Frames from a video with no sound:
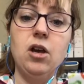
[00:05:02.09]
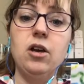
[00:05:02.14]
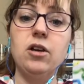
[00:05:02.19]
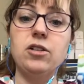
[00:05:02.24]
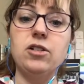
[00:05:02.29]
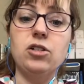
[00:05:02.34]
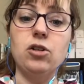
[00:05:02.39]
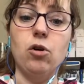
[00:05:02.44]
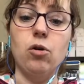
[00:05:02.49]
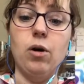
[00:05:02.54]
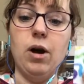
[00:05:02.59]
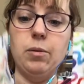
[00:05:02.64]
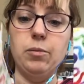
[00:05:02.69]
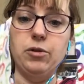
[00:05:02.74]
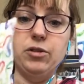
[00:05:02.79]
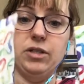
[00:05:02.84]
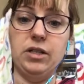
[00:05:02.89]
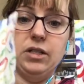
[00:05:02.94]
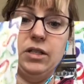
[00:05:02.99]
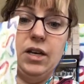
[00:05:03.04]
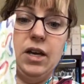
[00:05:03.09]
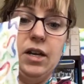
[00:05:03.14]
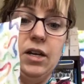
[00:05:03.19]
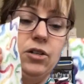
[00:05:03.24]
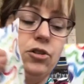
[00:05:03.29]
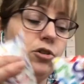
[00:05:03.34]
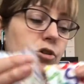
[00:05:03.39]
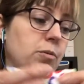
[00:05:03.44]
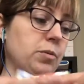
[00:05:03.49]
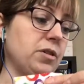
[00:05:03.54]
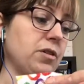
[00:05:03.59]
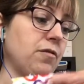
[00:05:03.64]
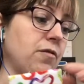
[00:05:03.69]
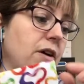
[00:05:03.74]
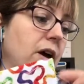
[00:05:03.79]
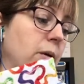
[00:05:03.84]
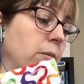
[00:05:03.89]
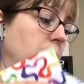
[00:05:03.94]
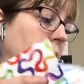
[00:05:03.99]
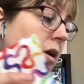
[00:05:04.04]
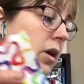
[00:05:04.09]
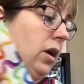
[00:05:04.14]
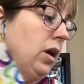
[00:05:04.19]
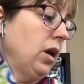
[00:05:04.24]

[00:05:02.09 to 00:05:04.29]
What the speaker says: So I'm using 10-inch strips of fabric,